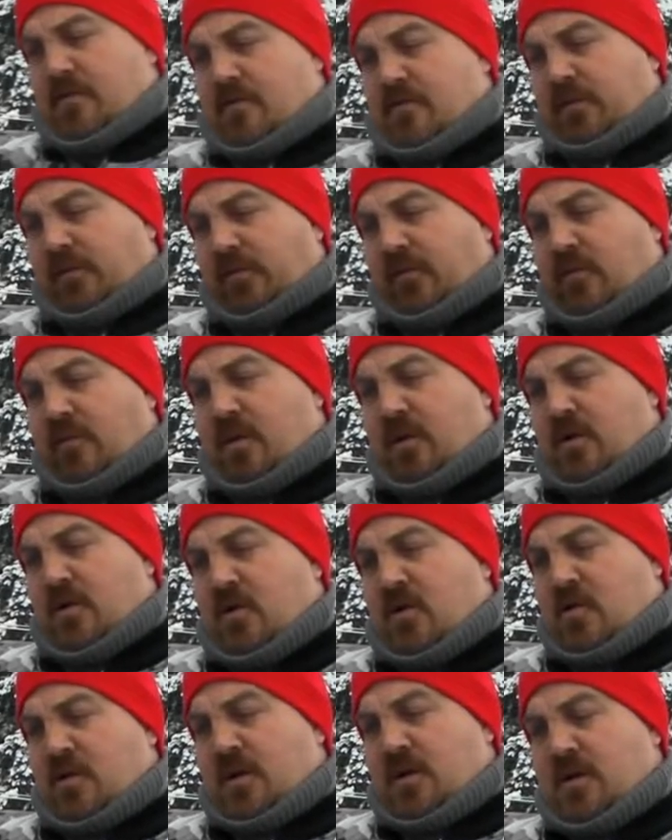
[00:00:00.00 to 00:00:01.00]
It's from
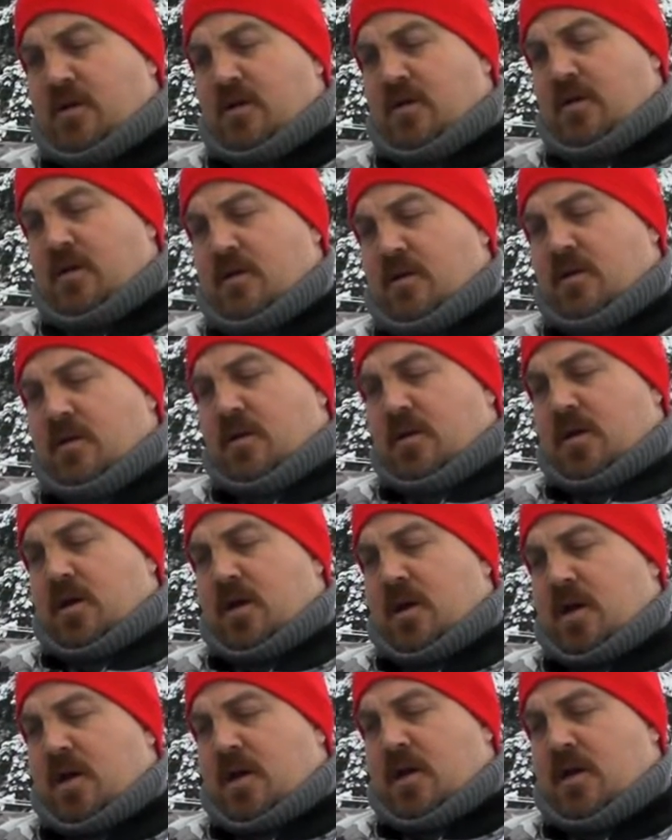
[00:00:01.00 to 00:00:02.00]
Illinois.
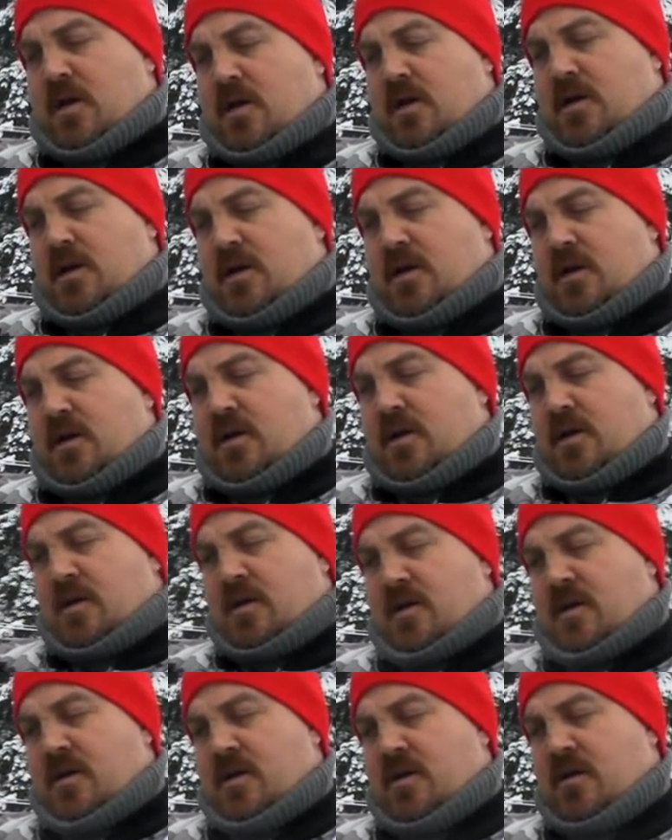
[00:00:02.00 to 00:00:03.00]
And
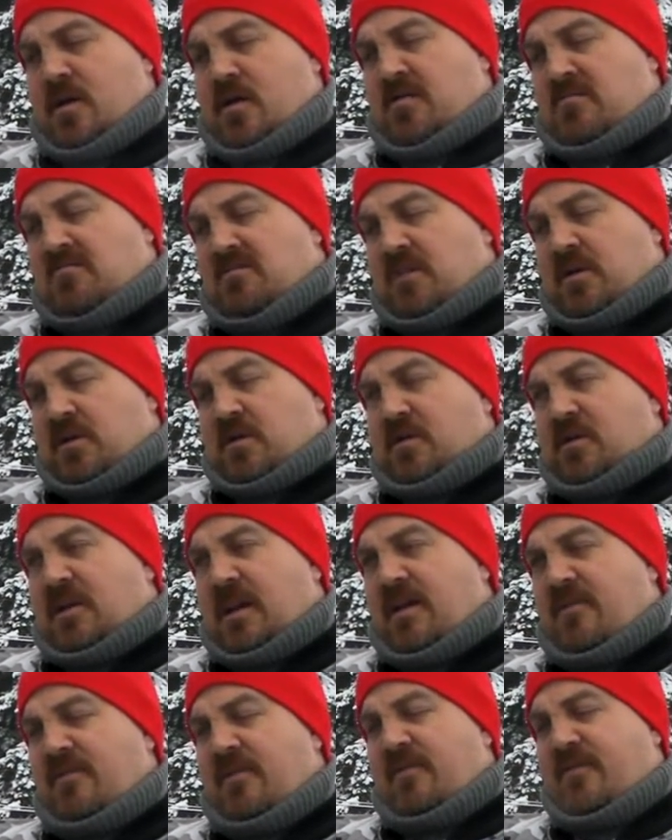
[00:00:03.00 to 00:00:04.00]
it's
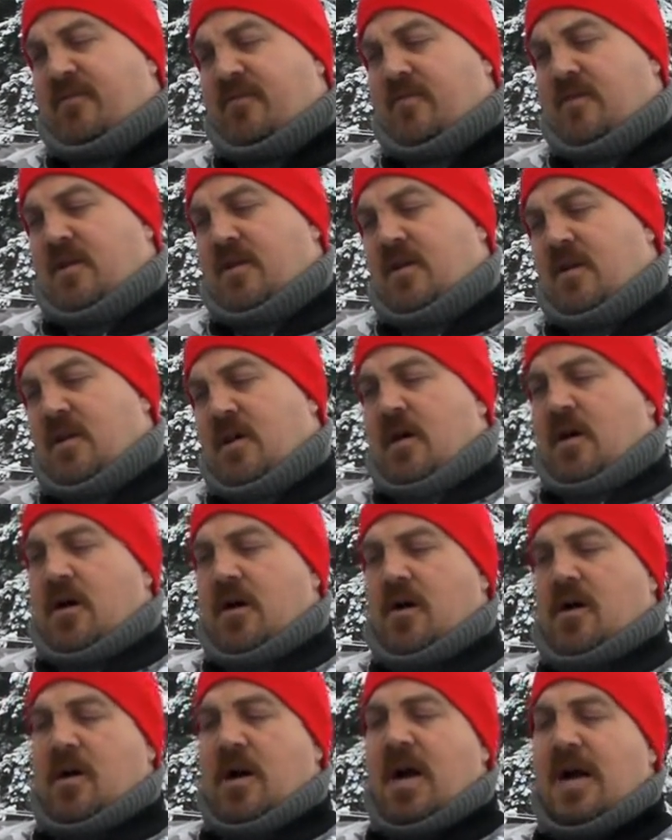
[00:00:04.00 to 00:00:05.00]
caffeine free.
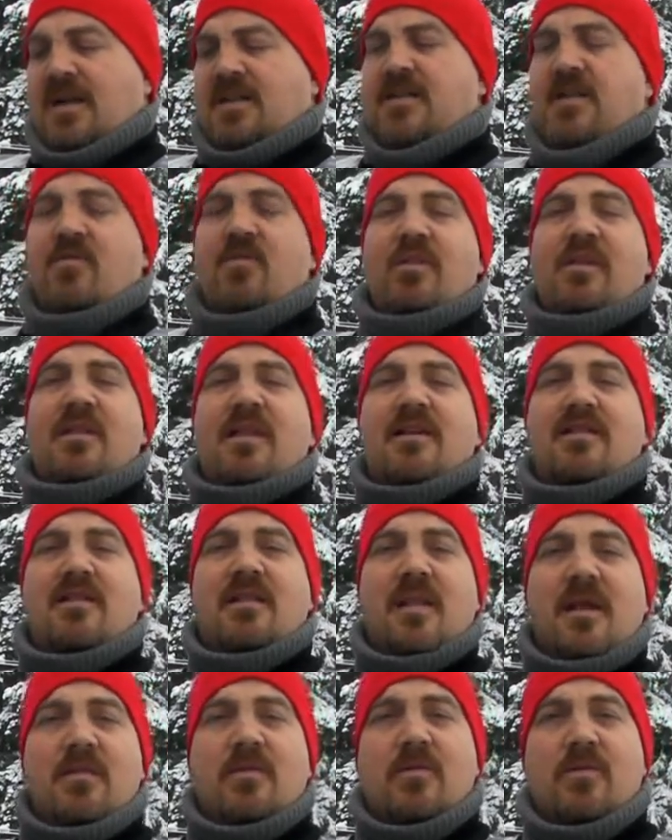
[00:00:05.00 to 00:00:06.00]
I actually really like the
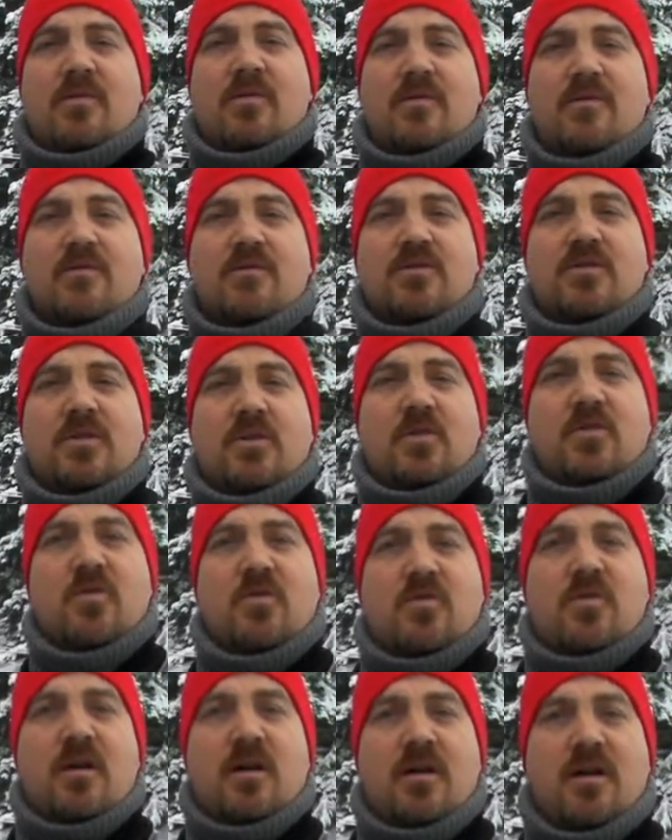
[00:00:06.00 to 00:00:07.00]
label.
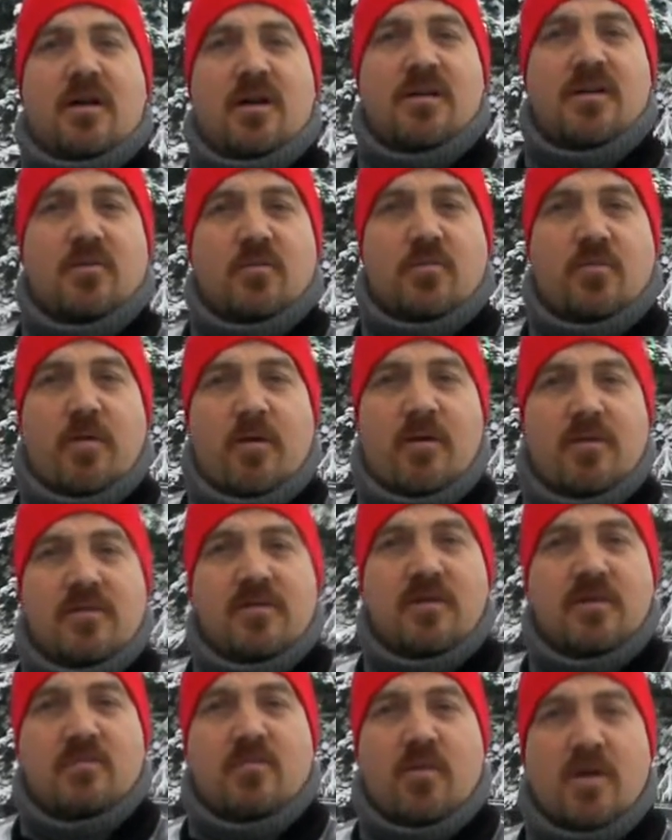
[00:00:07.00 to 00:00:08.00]
So part of
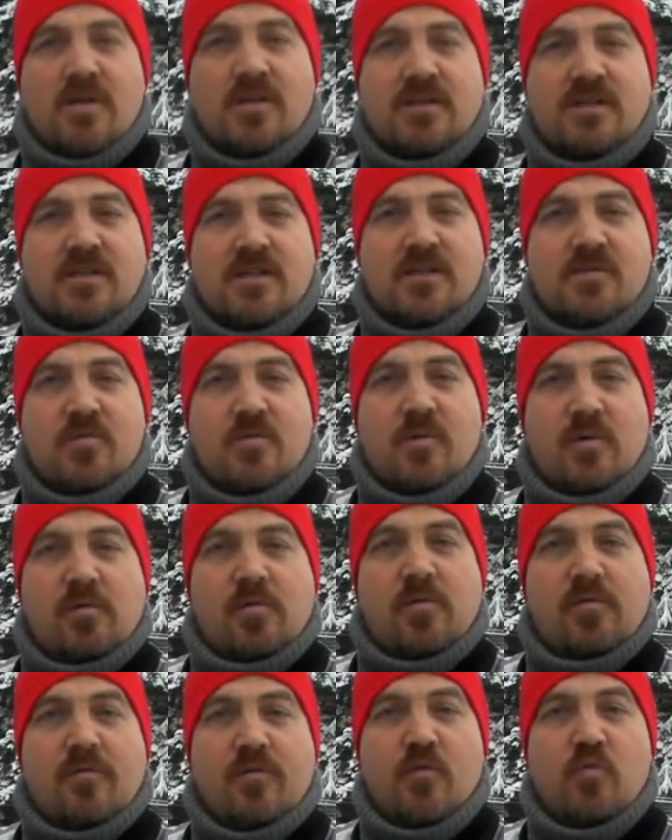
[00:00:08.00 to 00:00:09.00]
this process when we
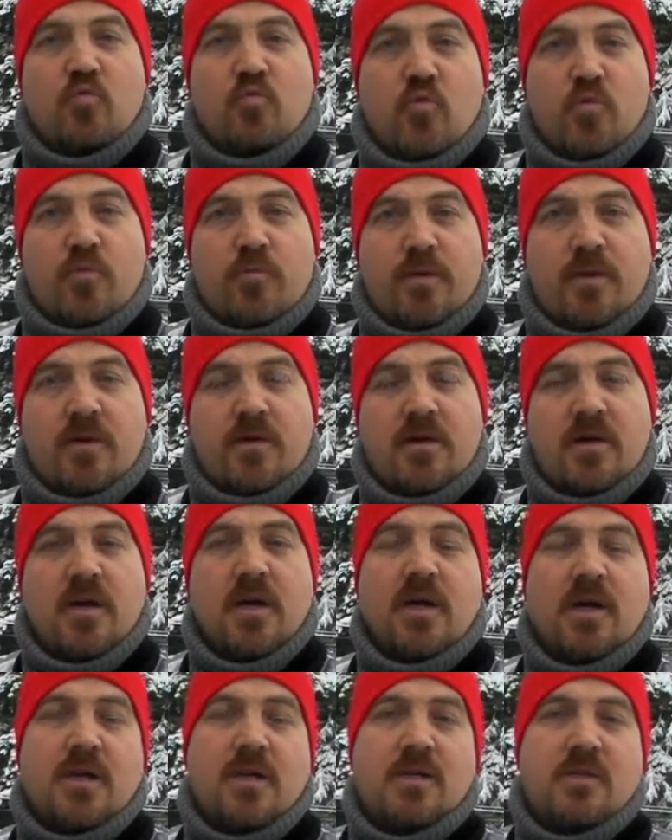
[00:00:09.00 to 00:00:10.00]
review root beer
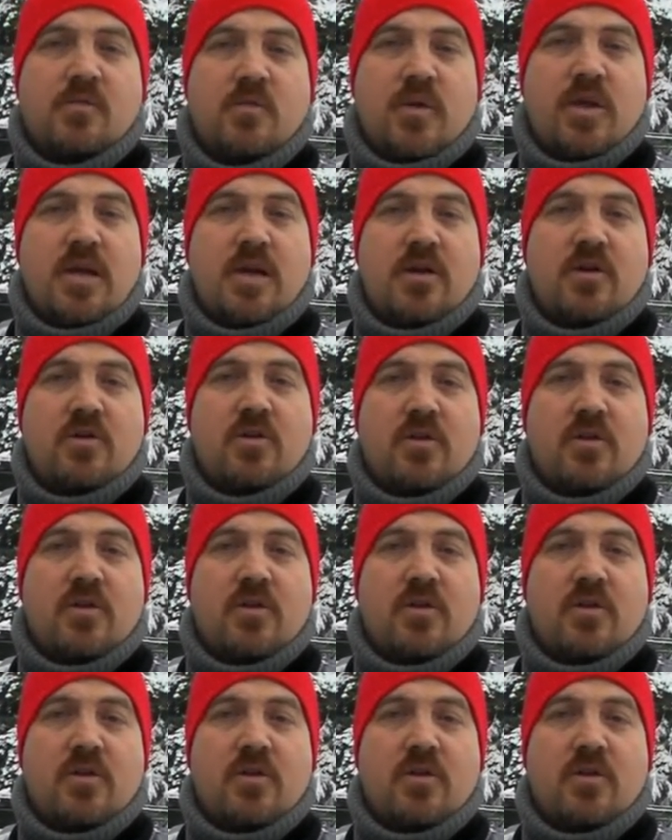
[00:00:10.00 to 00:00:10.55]
is we got to do